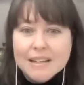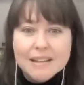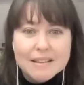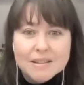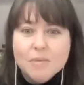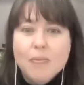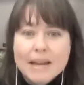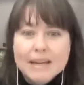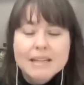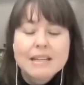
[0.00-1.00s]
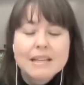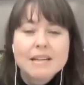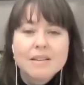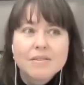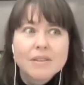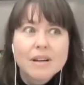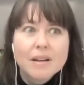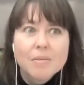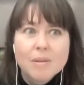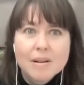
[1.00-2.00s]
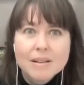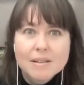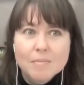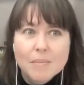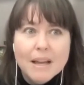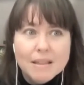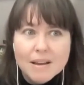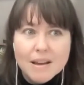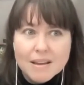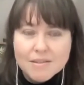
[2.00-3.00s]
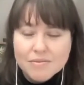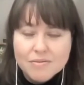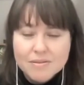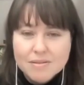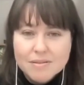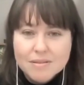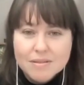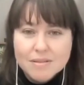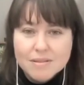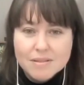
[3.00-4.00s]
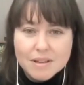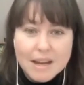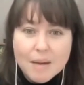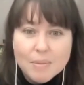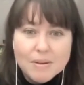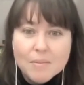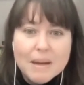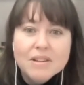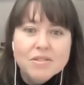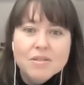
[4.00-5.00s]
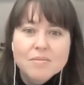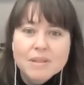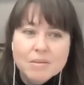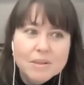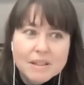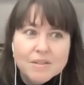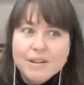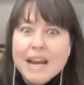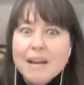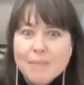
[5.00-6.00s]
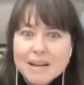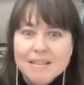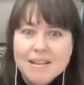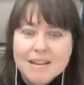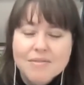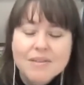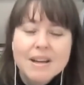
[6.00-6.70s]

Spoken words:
this awakening of, I want my life to happen on my terms. I want to create my life.